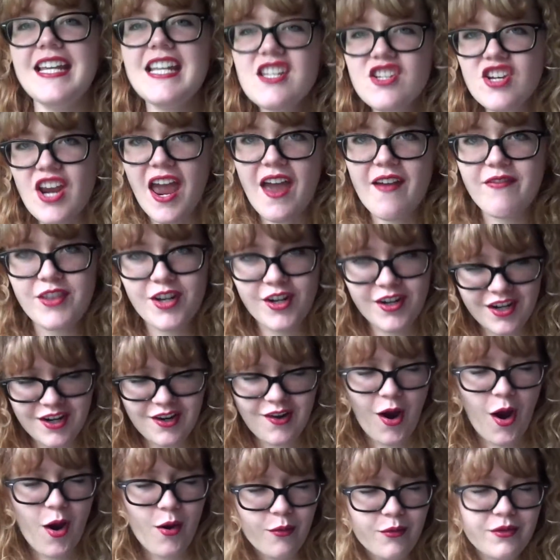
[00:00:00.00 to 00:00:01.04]
each have their
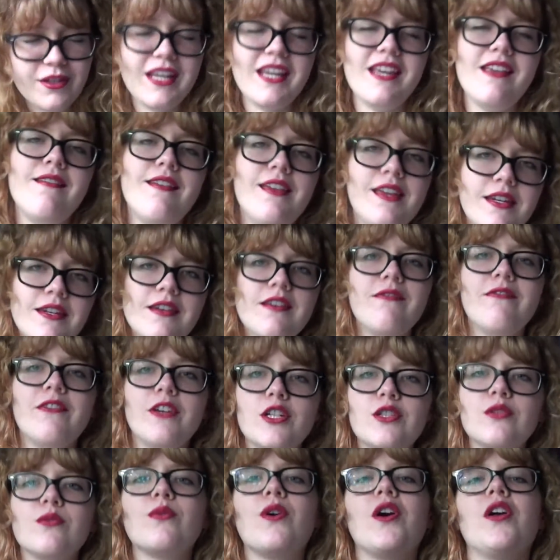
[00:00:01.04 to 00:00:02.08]
own
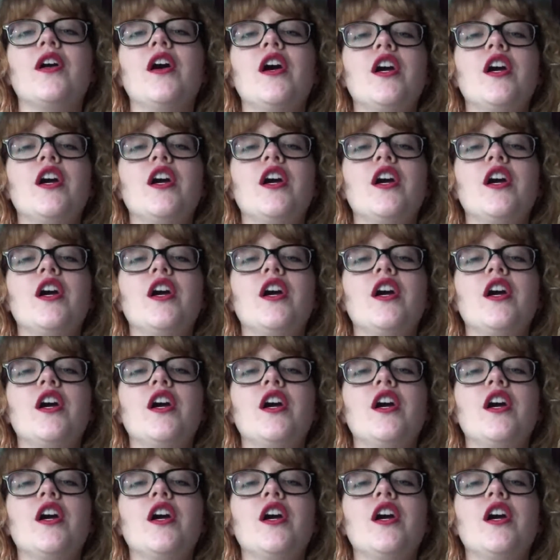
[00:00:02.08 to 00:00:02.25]
individual,